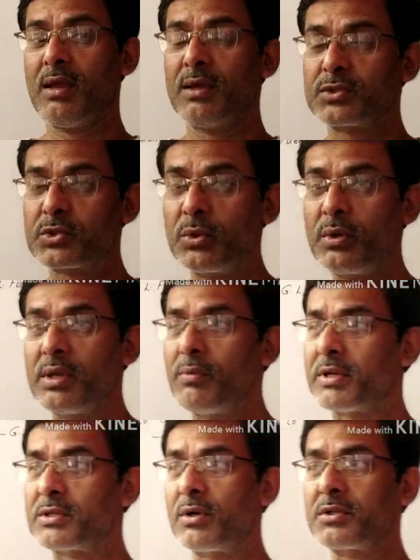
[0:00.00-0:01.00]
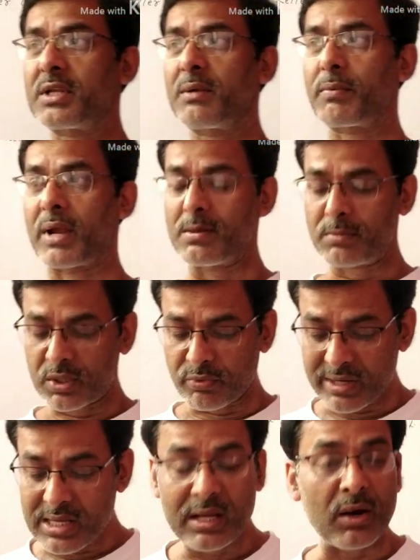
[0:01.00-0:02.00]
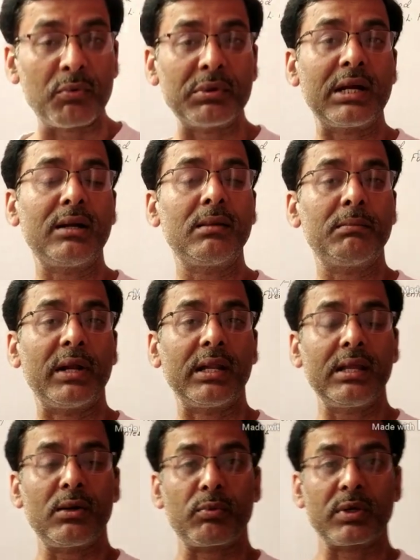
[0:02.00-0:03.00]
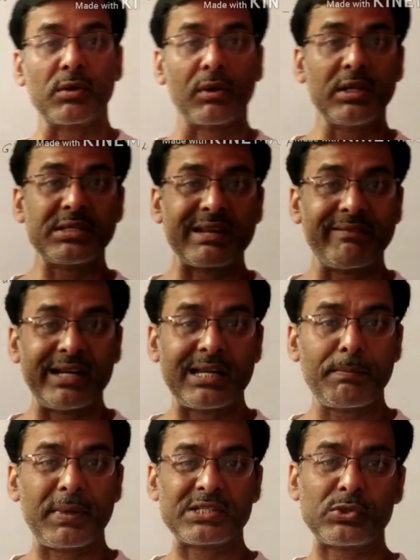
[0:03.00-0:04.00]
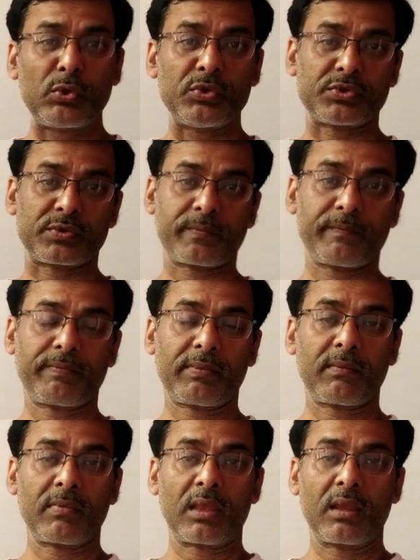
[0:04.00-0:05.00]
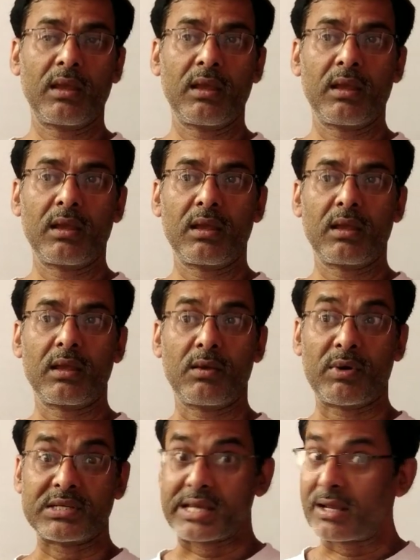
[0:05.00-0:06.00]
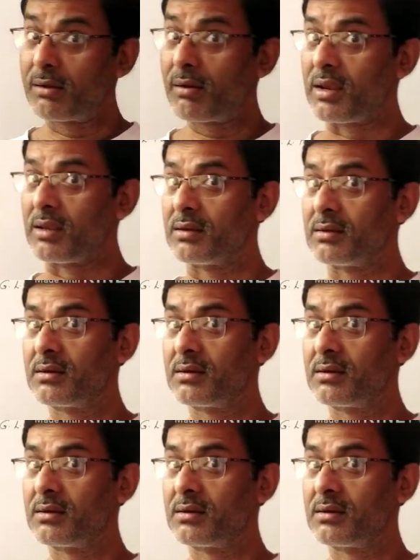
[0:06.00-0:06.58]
So he was not surprised, but when he counted the money, it was only 70 pesos. He was angry.